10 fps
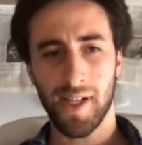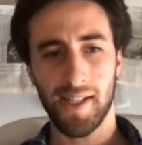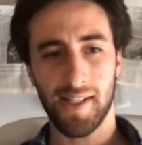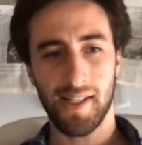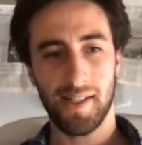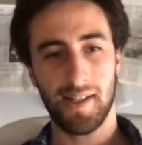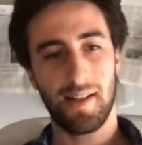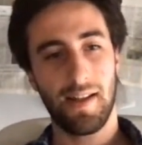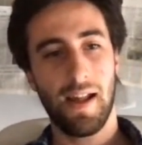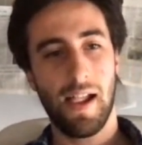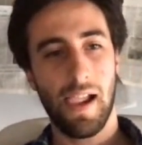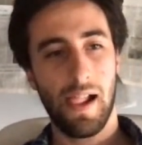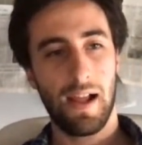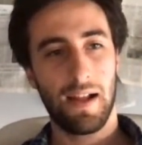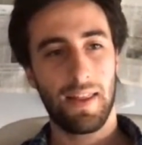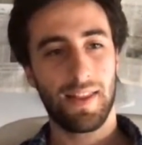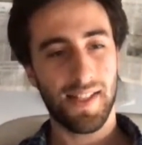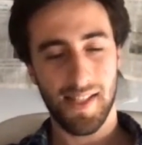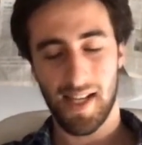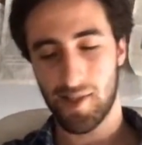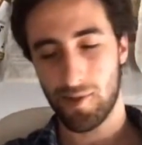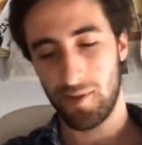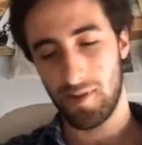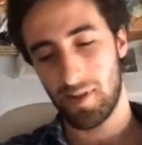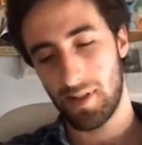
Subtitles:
cases. This is Haskell.